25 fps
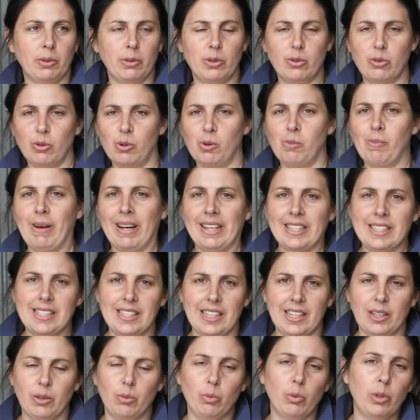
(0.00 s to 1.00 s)

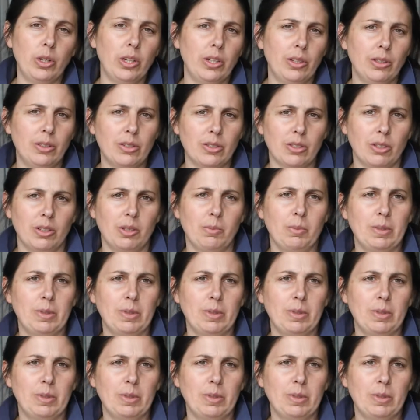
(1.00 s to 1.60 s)
traumatic wounds on a